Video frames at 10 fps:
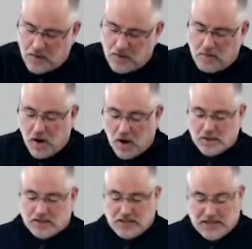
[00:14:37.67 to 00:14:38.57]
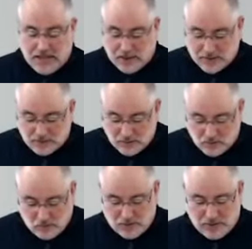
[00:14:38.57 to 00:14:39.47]
Monks in England
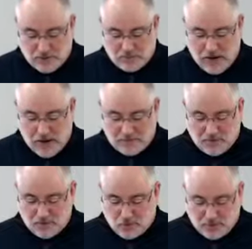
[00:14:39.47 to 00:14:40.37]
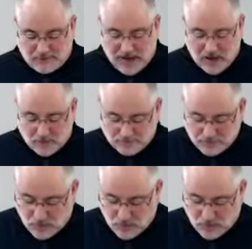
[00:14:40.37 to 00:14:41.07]
were neither popular nor devout.